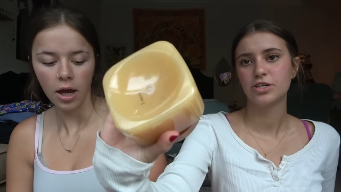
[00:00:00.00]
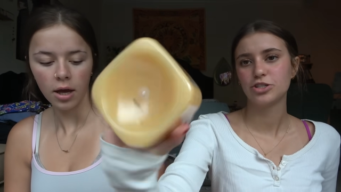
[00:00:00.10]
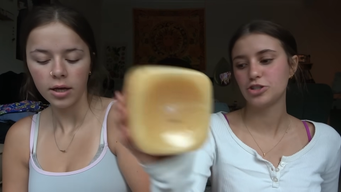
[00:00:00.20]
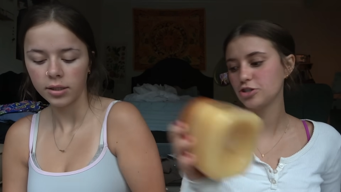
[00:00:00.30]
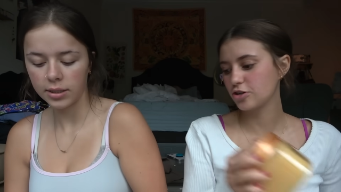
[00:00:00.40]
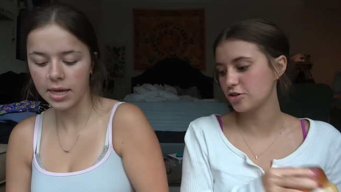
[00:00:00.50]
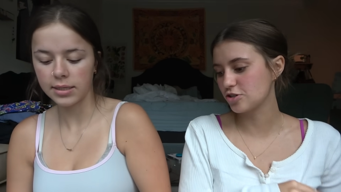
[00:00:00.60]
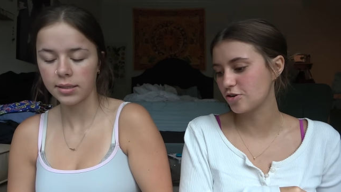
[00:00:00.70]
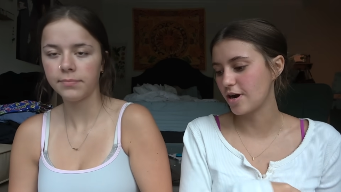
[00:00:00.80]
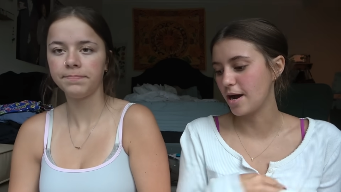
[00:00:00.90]
Speaker 1: sugar
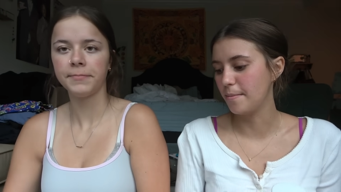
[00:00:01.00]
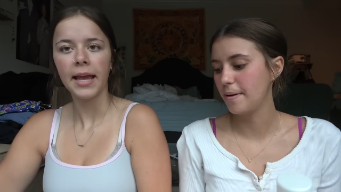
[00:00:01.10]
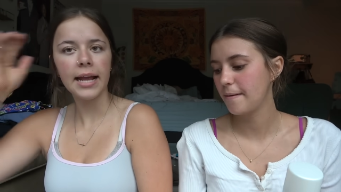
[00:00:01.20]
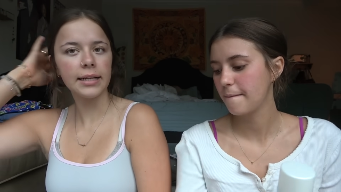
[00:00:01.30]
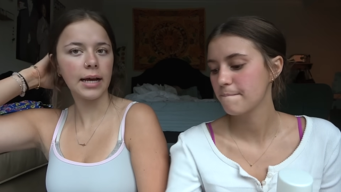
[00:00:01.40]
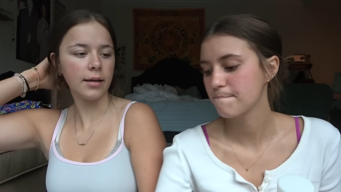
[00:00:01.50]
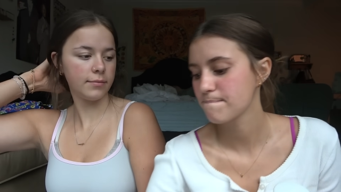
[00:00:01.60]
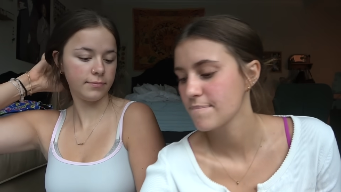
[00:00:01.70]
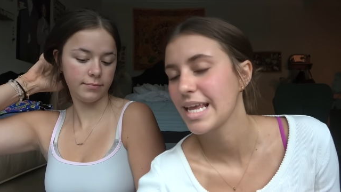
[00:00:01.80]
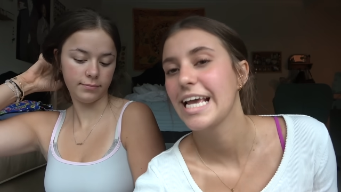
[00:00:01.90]
scrub, and
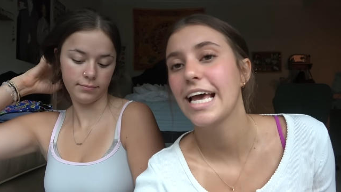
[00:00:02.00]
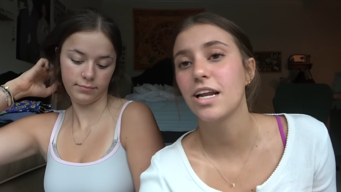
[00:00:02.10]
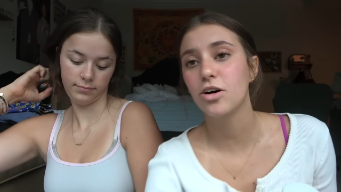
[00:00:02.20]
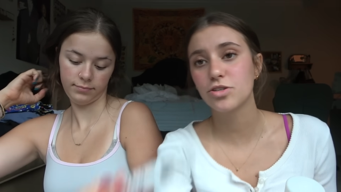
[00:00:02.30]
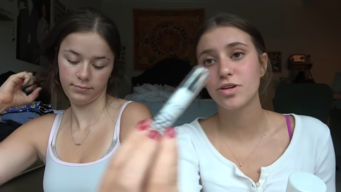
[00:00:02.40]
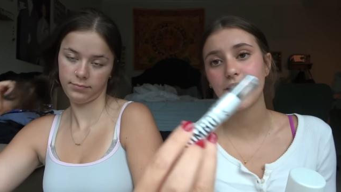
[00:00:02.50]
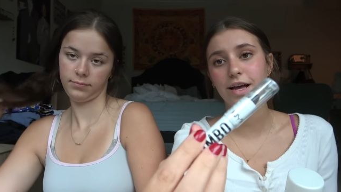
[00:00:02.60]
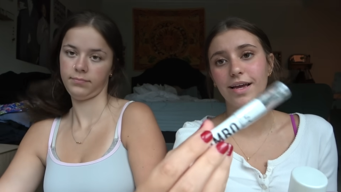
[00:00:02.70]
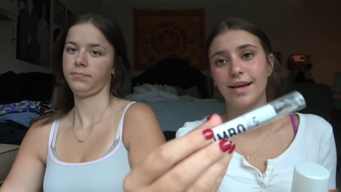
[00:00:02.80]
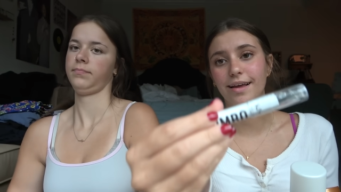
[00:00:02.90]
I also
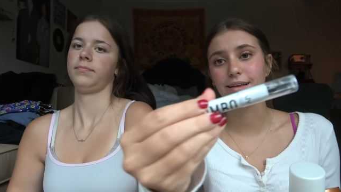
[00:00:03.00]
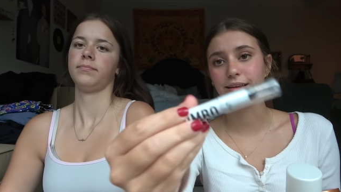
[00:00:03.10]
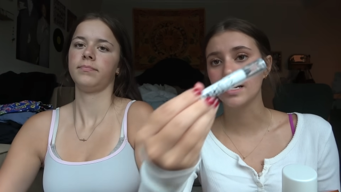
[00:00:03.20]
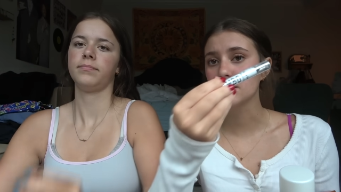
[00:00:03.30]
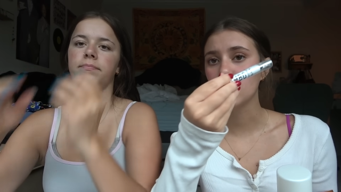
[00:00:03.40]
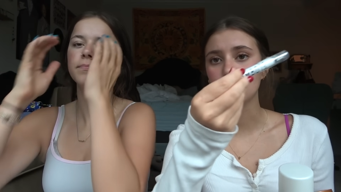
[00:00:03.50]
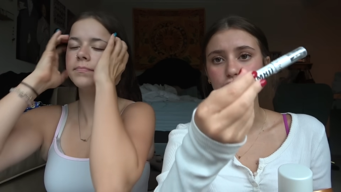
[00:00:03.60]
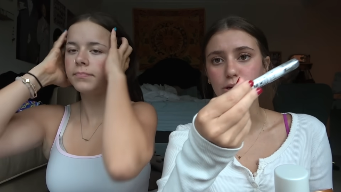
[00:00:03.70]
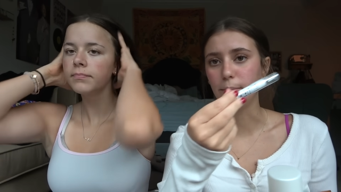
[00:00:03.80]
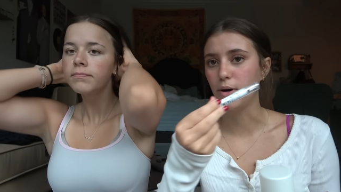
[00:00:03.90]
got a NYX
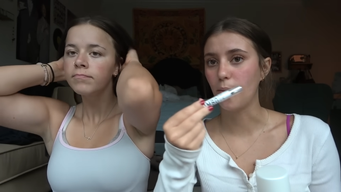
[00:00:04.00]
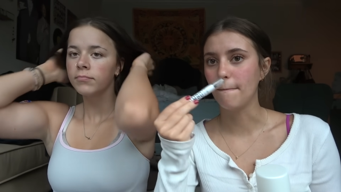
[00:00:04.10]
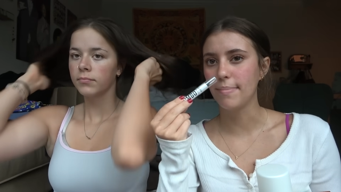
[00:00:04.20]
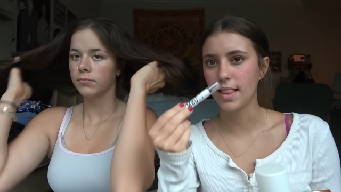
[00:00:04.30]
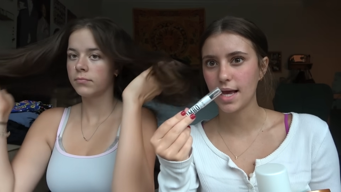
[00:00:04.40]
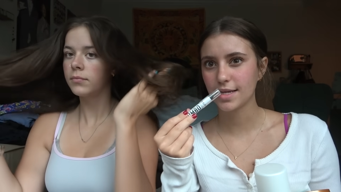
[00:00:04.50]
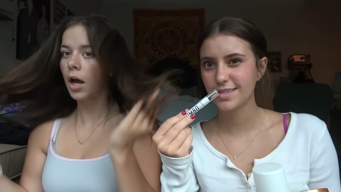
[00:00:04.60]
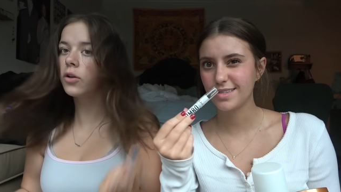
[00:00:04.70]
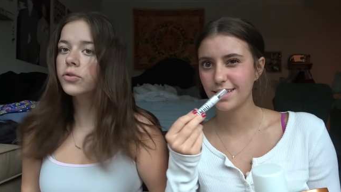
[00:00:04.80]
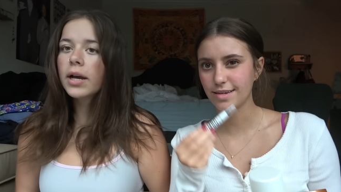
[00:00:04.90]
jumbo black
Speaker 2: stick.
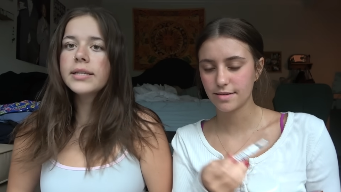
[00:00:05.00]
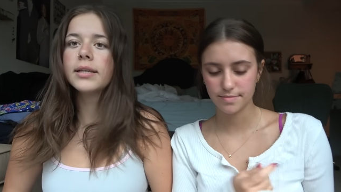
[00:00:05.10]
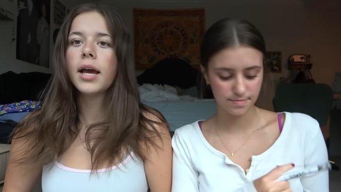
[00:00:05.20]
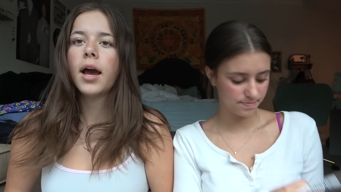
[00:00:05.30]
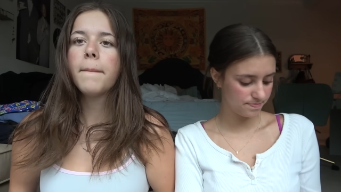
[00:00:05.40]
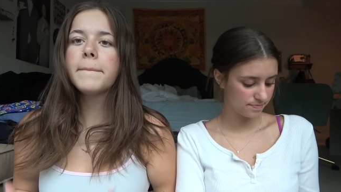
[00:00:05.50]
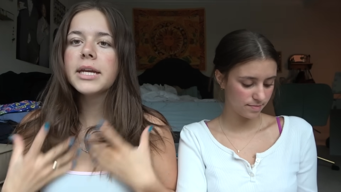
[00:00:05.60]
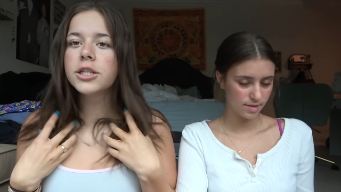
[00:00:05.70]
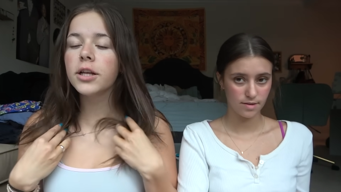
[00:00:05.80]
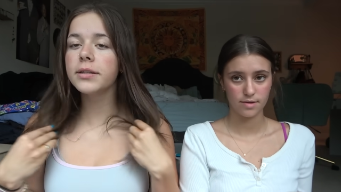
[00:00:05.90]
Also, guys, me
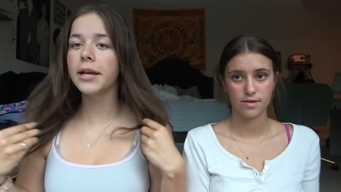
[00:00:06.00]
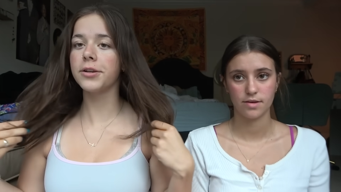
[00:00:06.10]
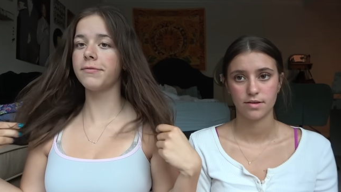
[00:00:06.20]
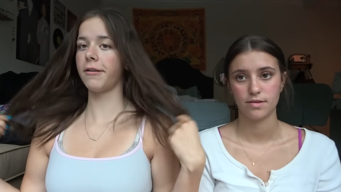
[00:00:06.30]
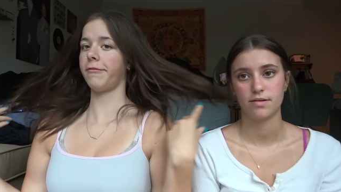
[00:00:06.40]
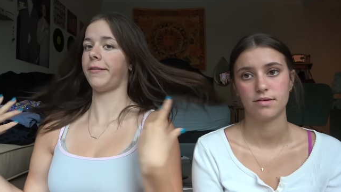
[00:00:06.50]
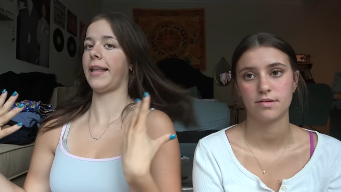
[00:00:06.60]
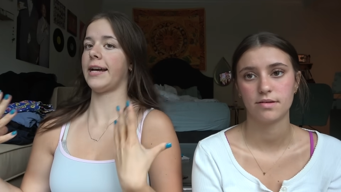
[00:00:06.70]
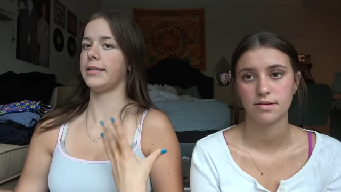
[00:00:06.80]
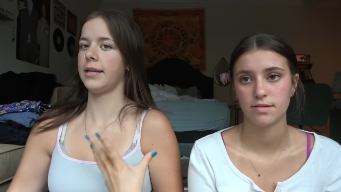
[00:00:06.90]
and Jill's hair is very
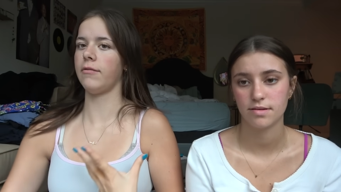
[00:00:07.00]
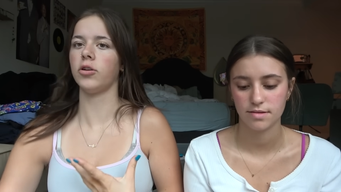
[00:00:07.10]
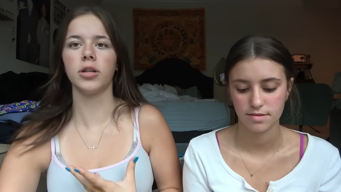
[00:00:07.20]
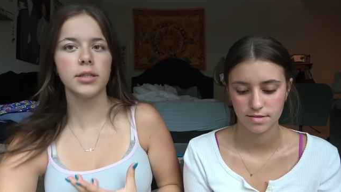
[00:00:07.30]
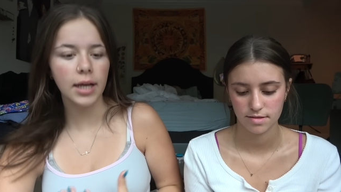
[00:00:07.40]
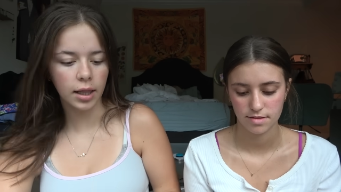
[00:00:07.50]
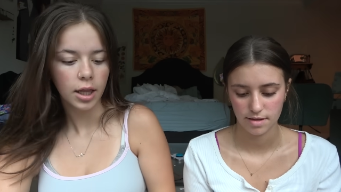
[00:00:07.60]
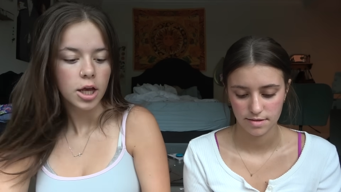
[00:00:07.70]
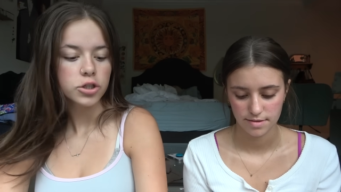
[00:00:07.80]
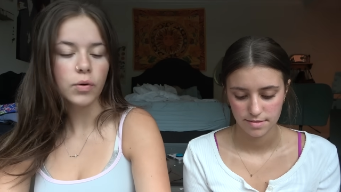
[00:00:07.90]
flat, if you can tell.
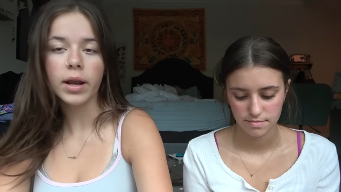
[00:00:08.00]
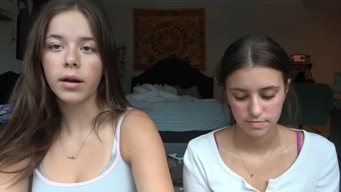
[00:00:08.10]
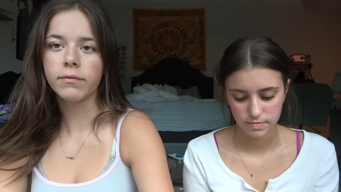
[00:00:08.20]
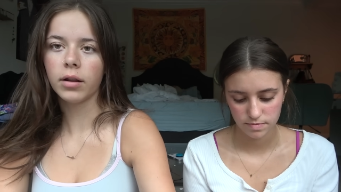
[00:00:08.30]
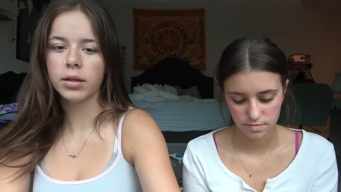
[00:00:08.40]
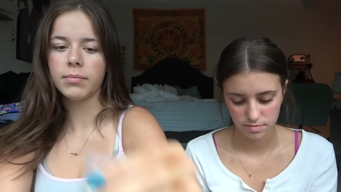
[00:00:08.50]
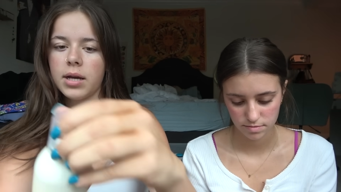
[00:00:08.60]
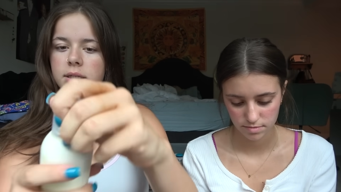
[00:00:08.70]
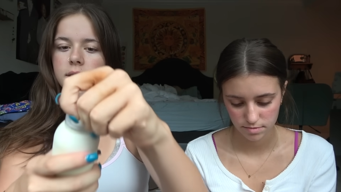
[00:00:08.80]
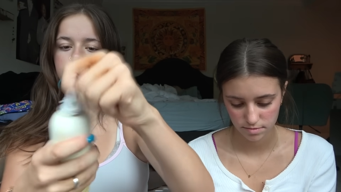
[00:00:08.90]
So I got
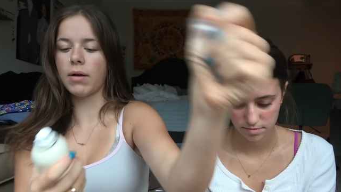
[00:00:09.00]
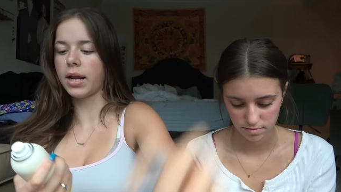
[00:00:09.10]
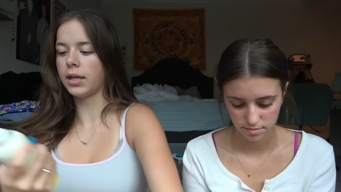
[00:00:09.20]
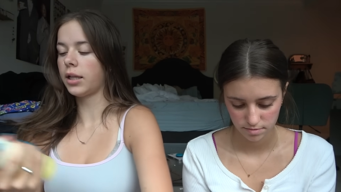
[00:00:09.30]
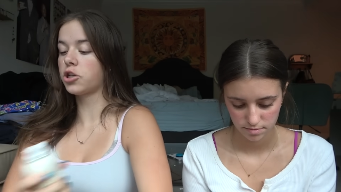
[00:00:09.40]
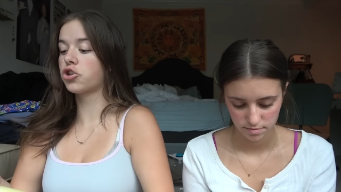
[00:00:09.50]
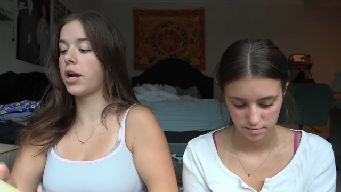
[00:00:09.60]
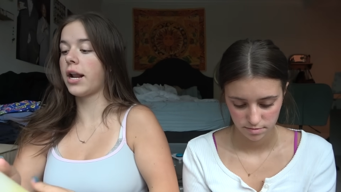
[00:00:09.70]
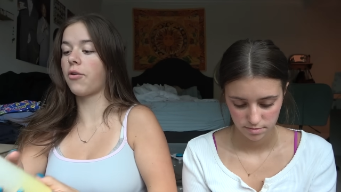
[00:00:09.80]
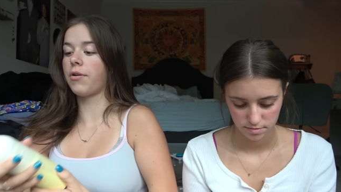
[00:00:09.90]
volumizing spray. Let's try
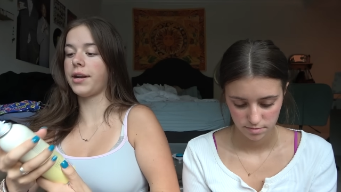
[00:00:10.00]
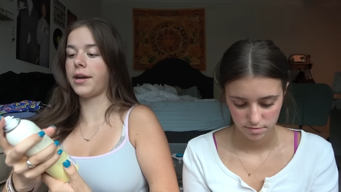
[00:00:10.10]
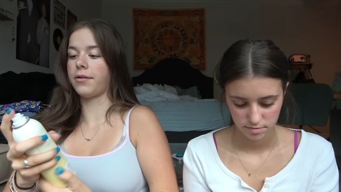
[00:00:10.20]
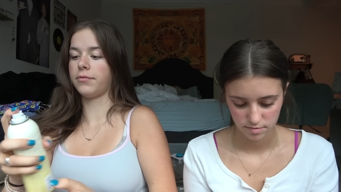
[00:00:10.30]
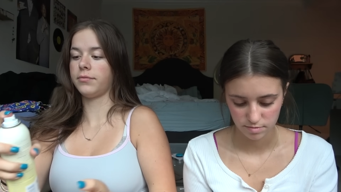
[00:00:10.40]
it out right now.